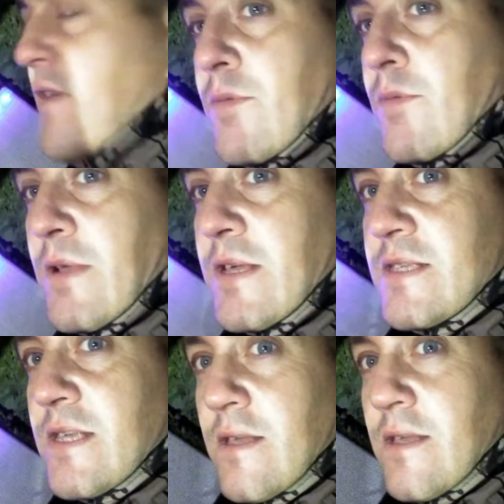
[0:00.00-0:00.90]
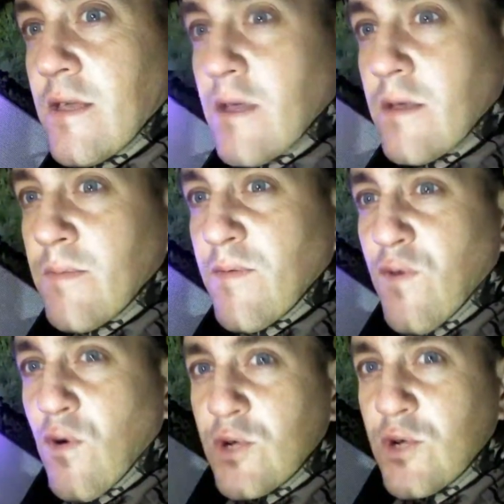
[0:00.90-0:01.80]
forward, please?
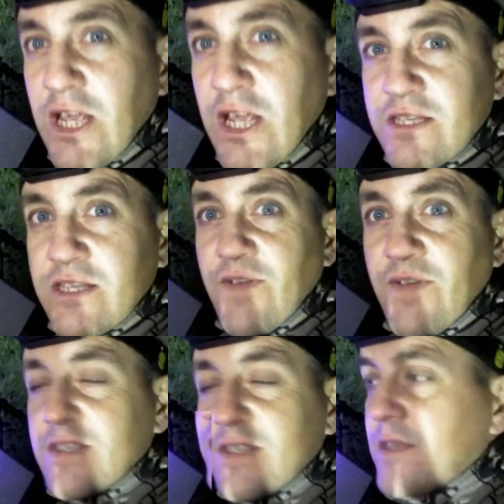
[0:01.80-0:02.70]
Before we change the device.